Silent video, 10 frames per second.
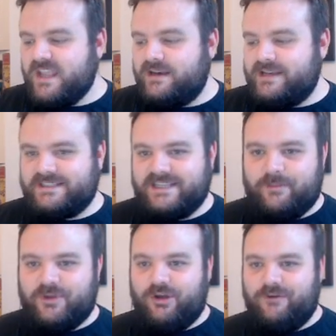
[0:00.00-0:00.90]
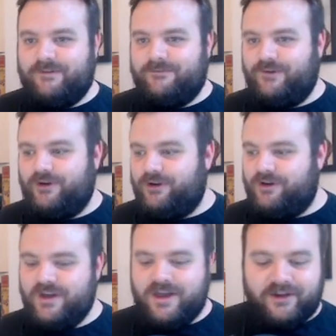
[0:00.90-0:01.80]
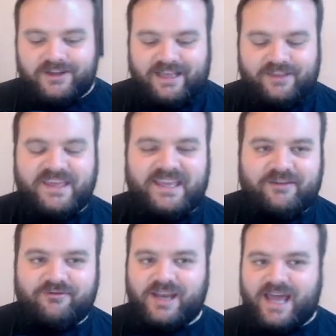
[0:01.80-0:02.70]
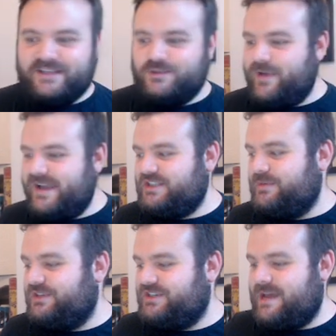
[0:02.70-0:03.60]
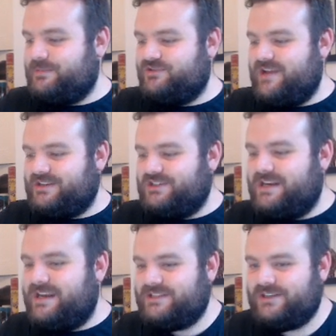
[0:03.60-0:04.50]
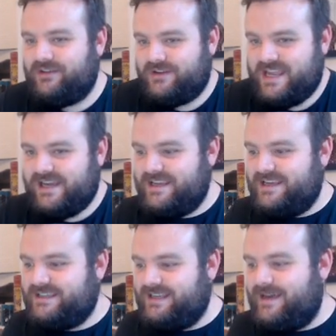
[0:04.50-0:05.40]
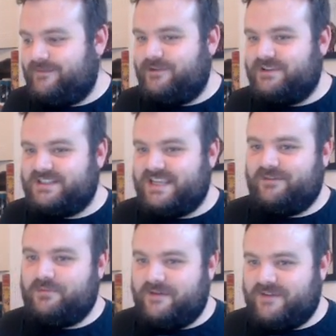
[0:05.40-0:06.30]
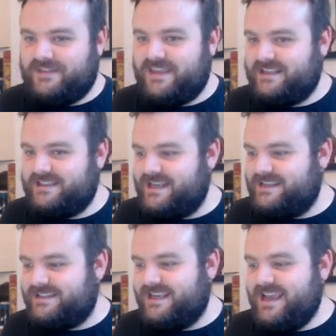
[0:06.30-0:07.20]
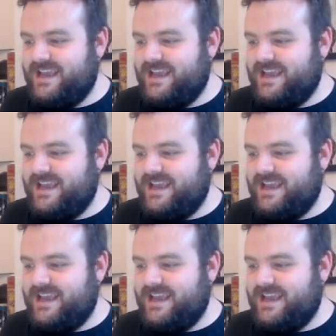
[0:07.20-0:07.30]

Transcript: Listen, I'm going for four because I think it relies way too much on abstraction and it's not nearly as clever as Steven Moffat thinks it is.